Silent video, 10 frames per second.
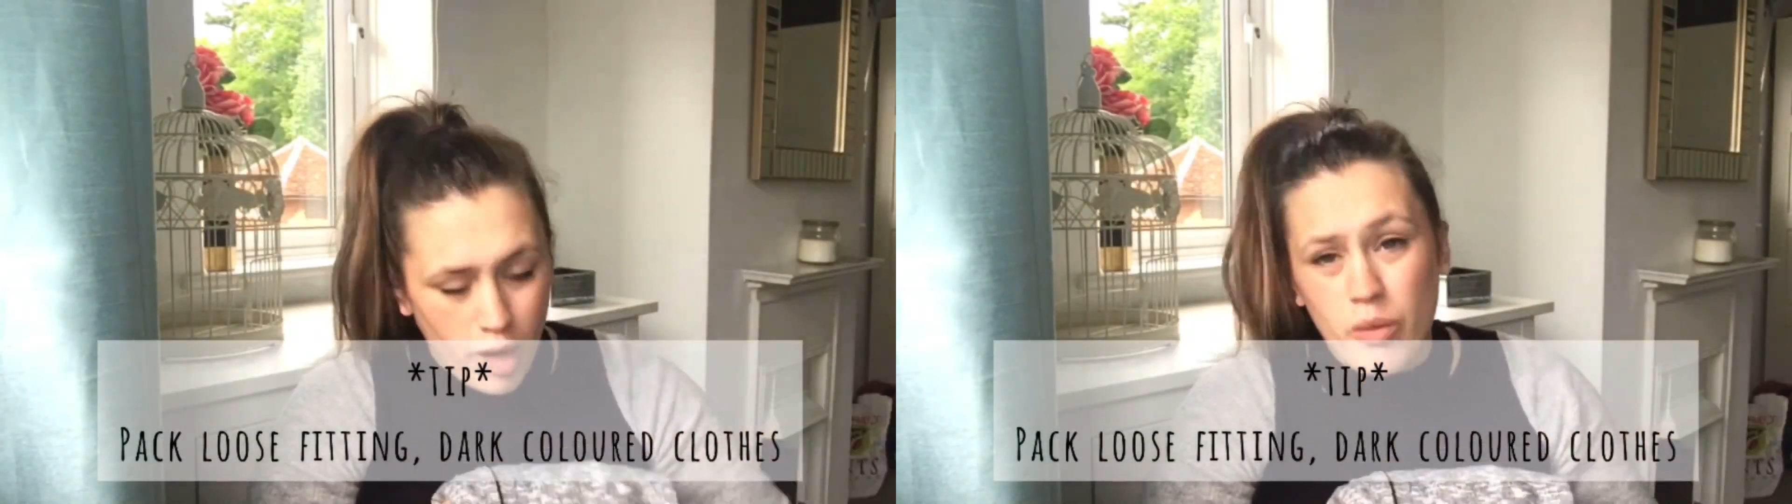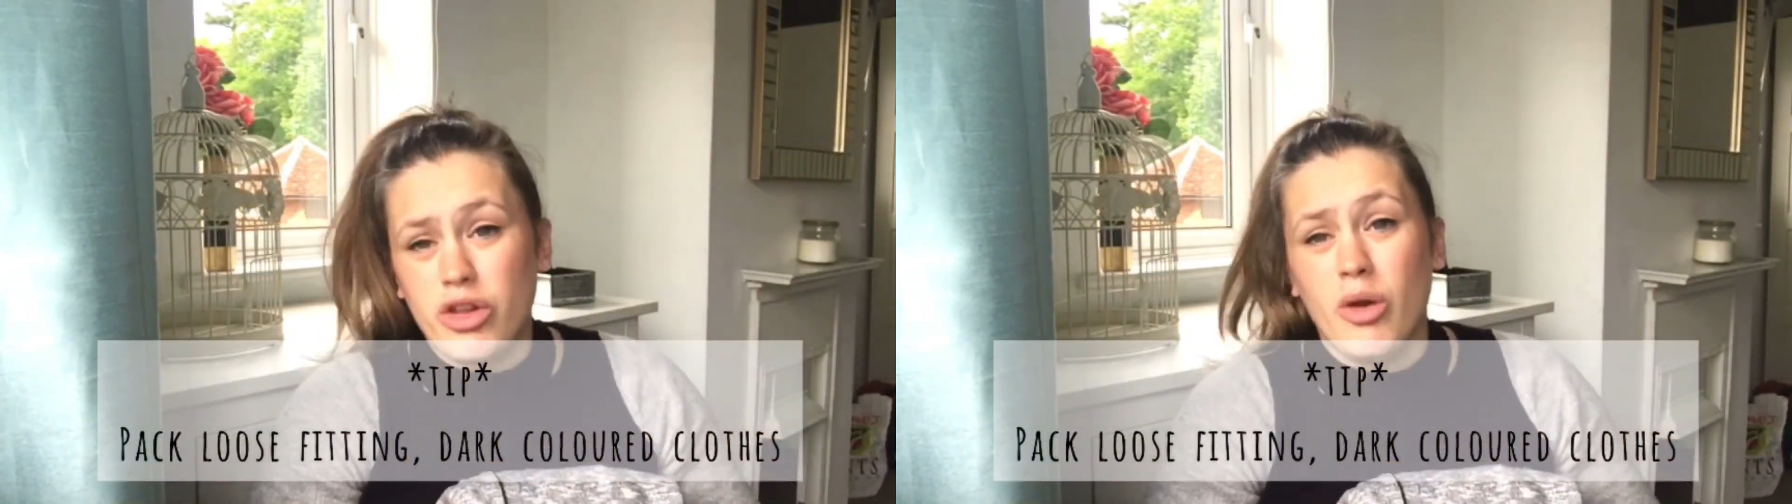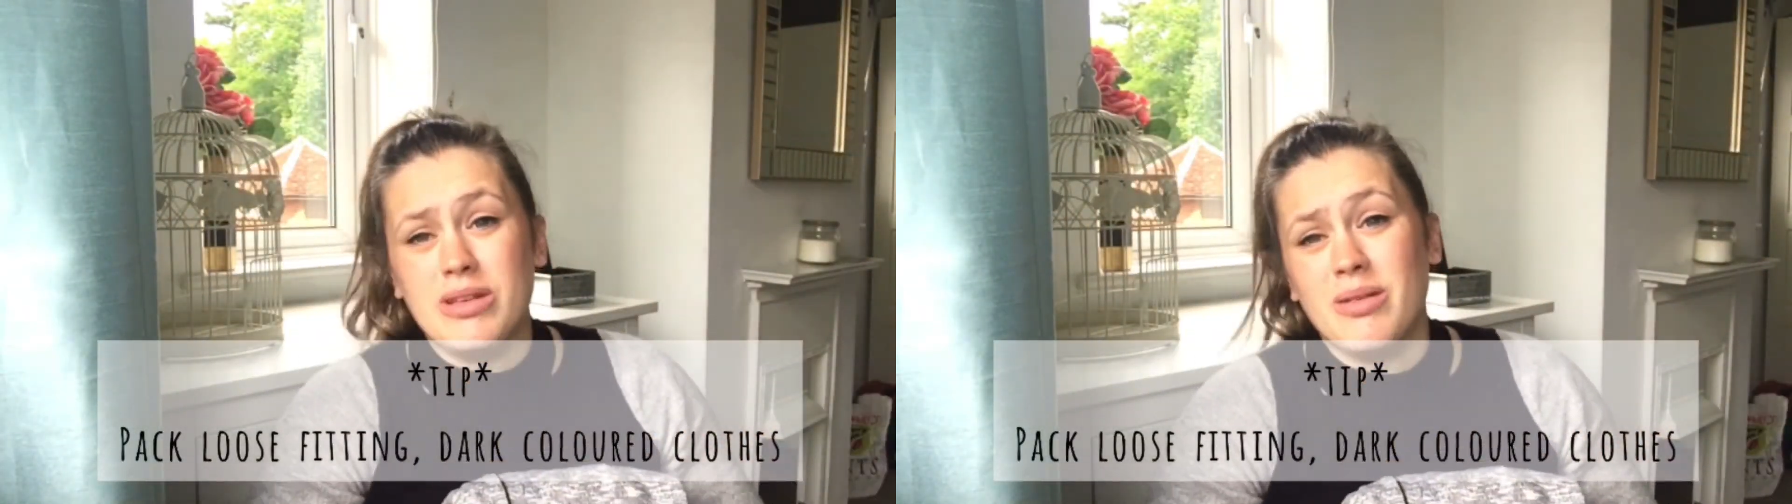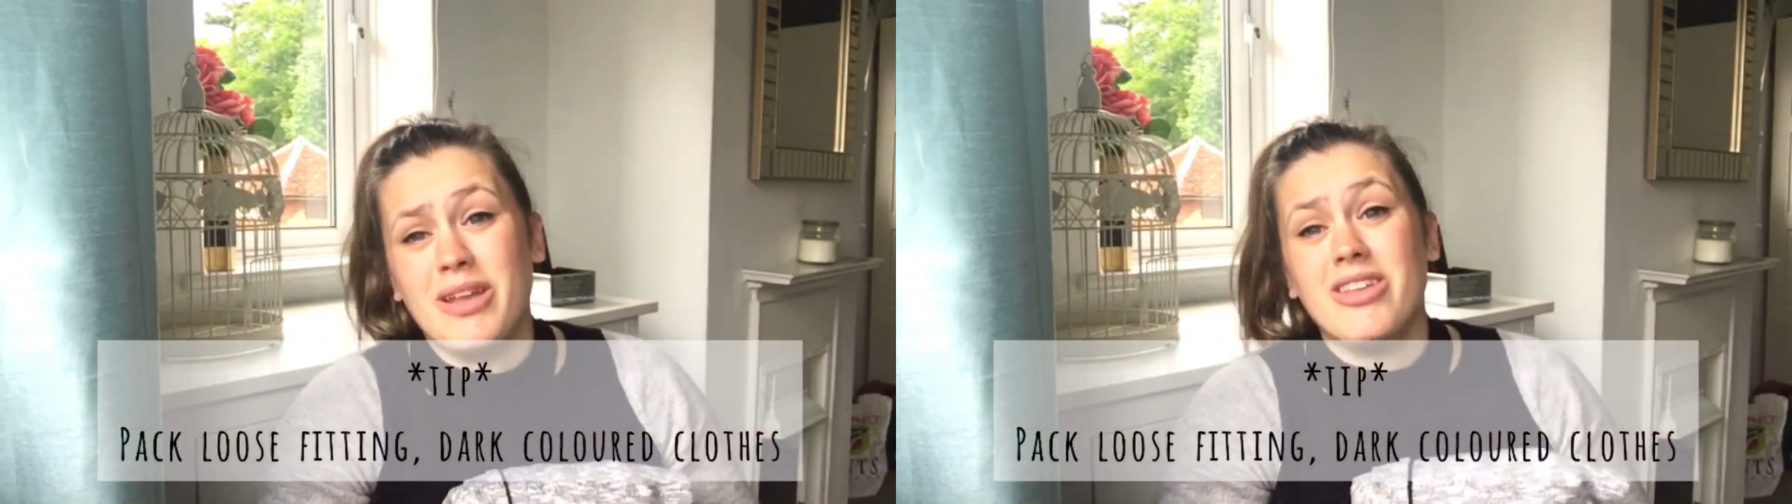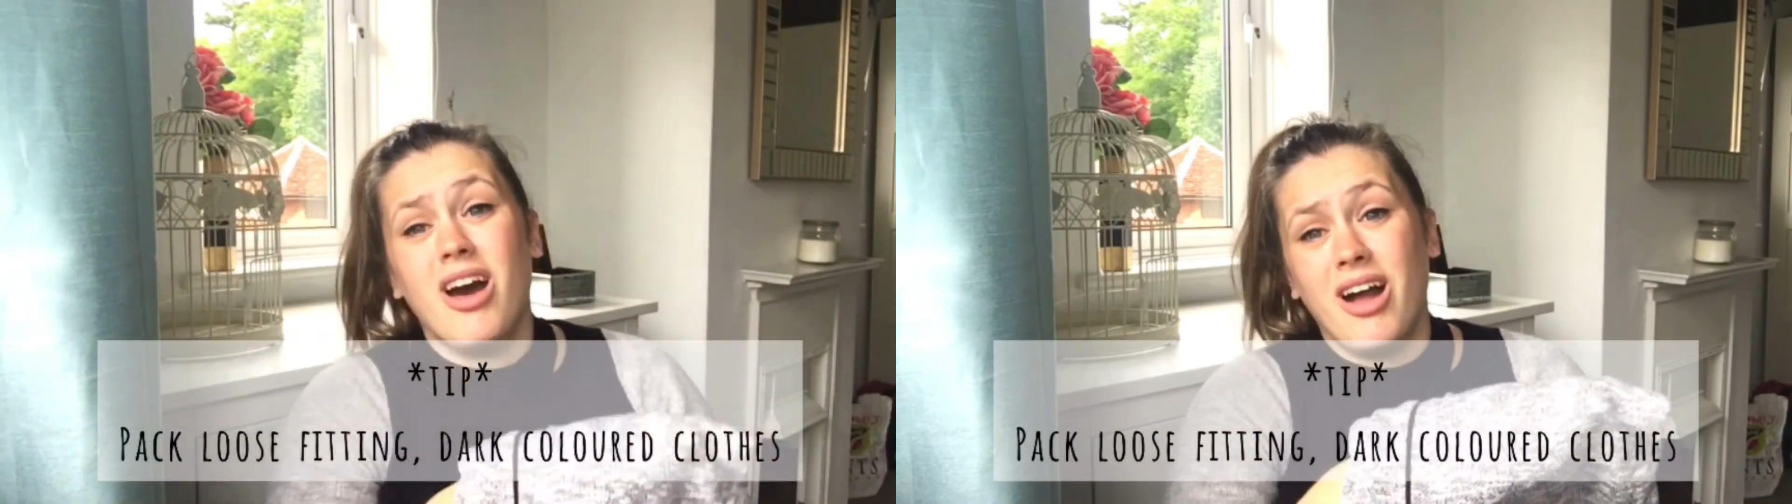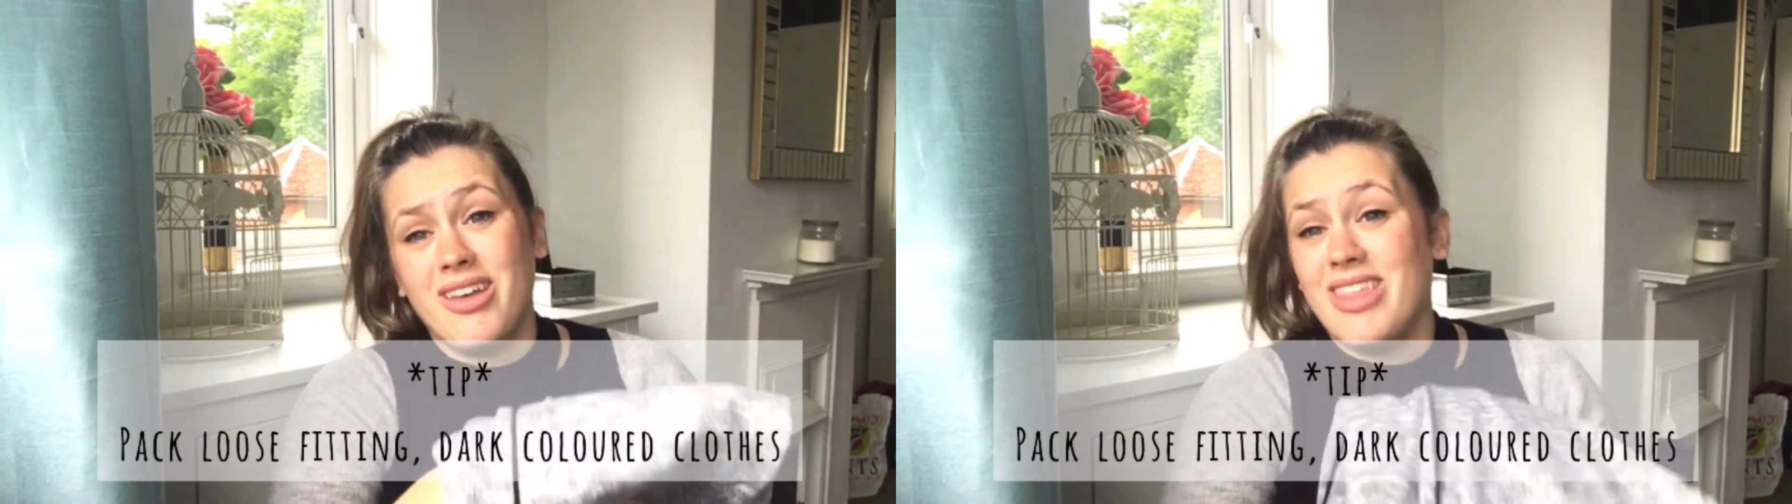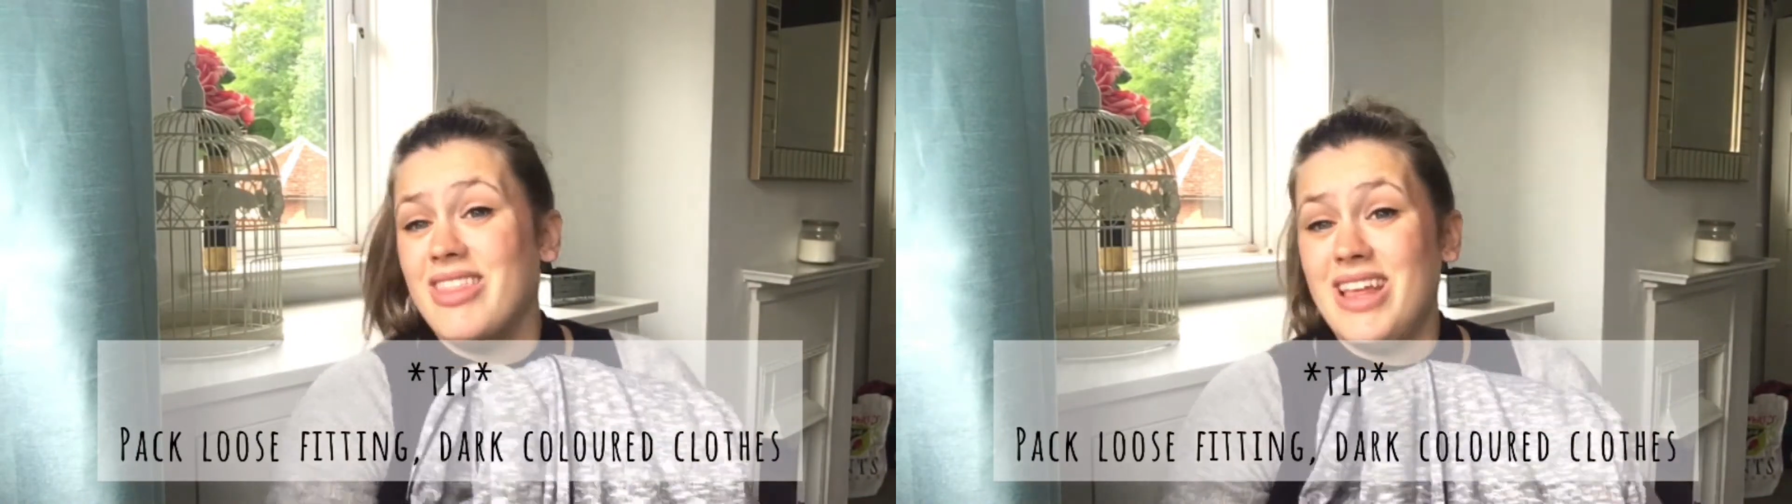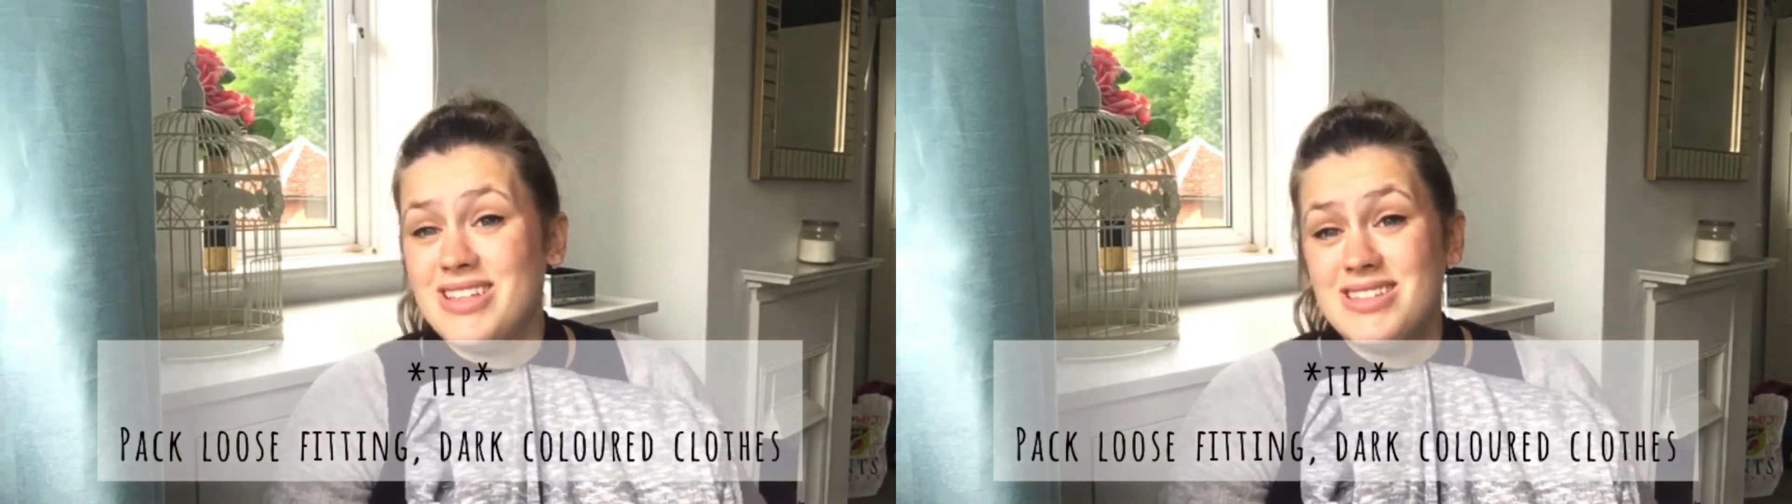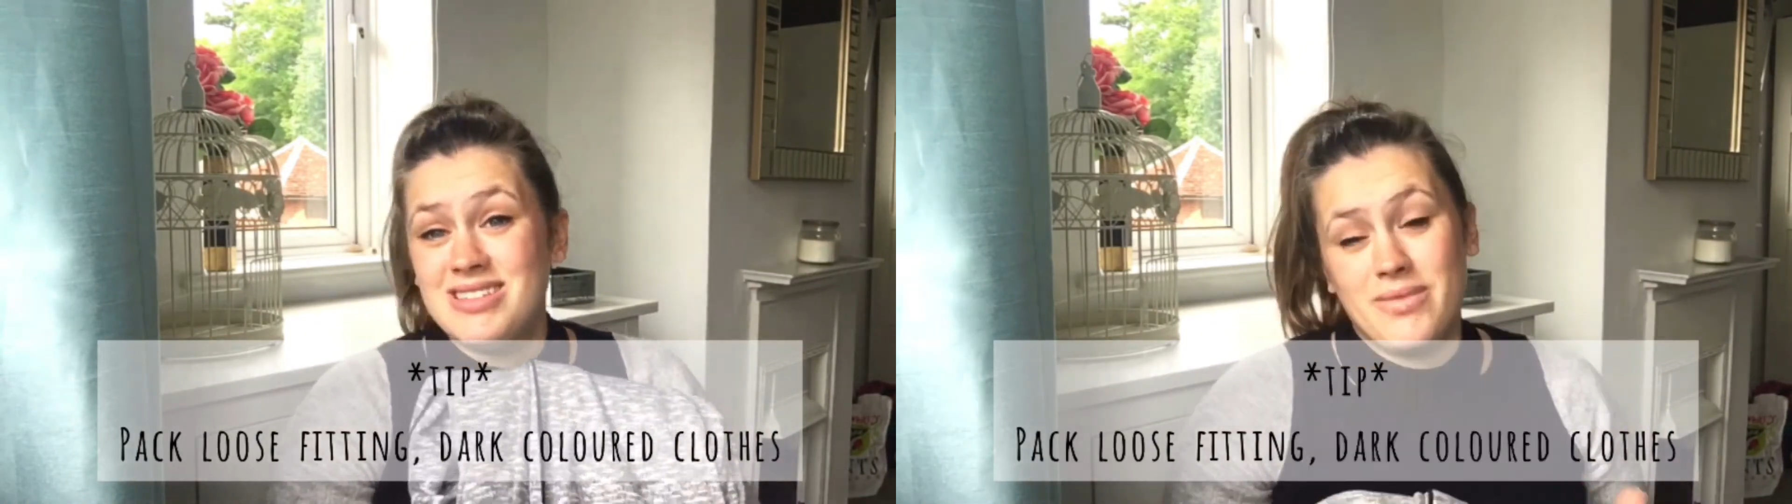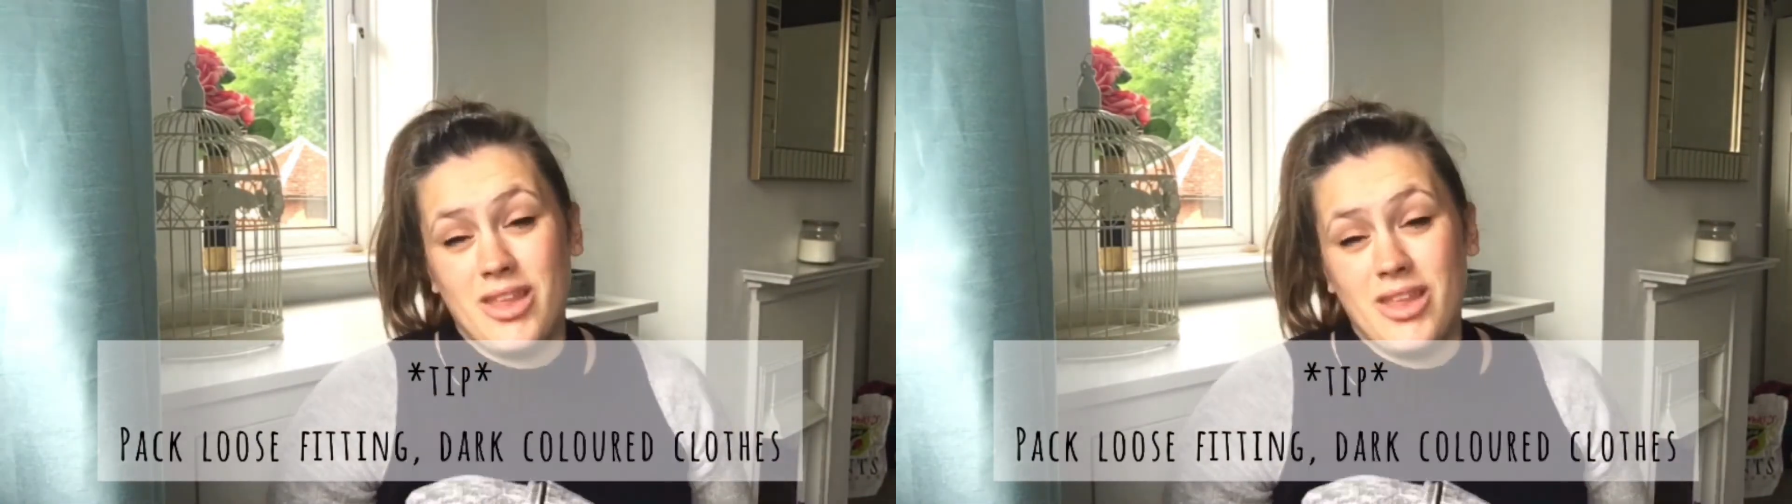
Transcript: would go with something darker than this.